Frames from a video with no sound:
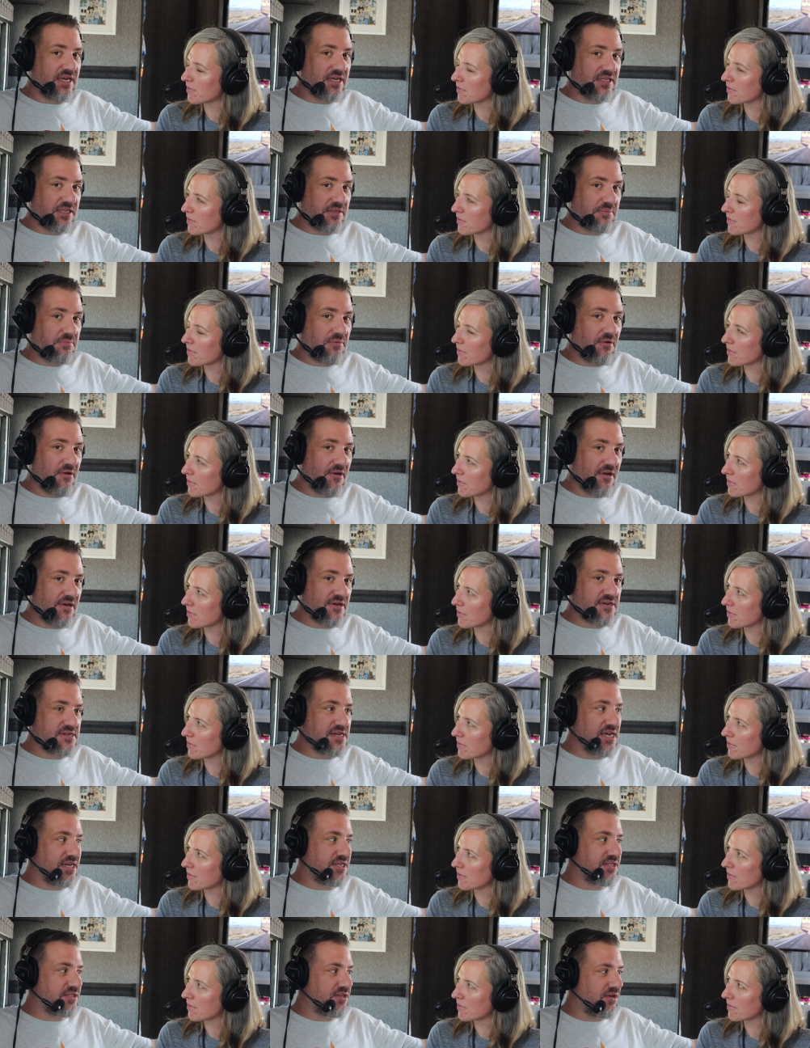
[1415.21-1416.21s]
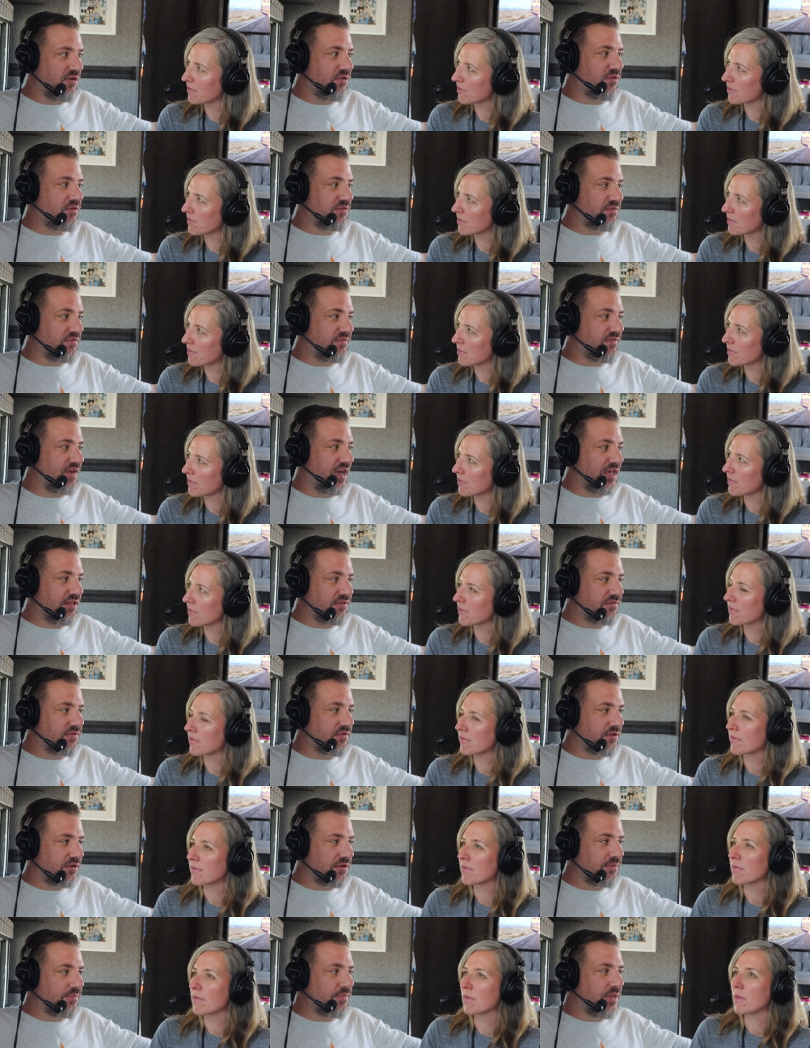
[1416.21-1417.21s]
Speaker 1: site in the park next to Old
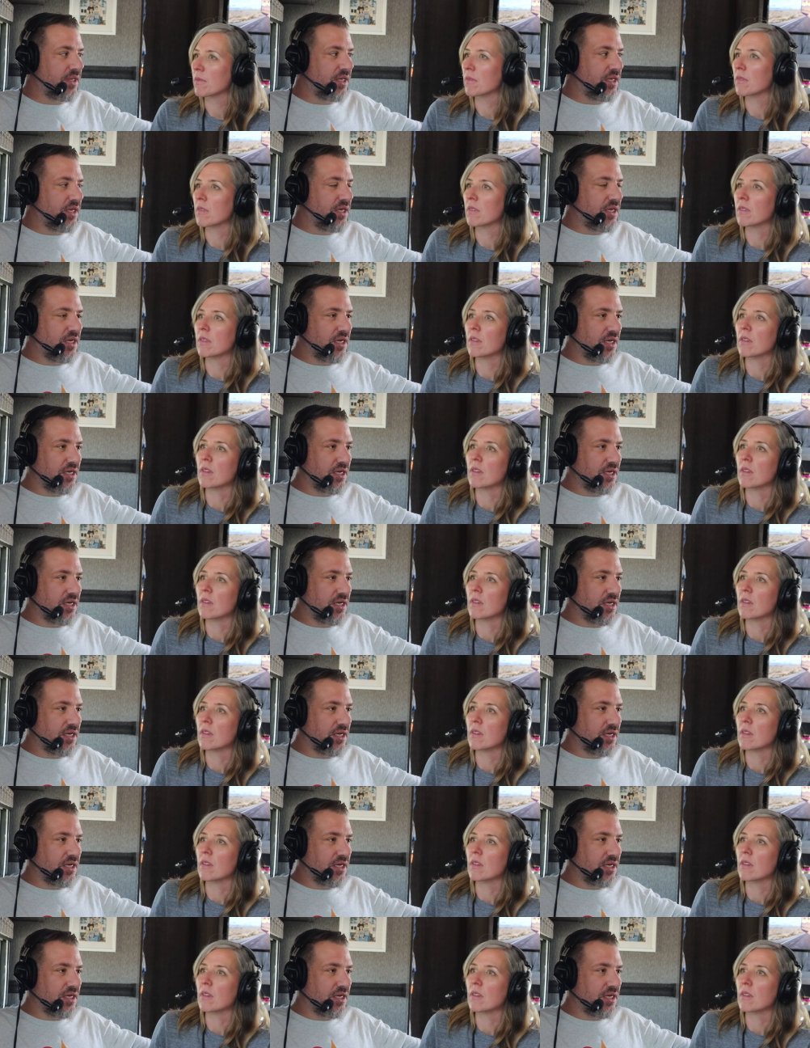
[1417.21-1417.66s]
Faithful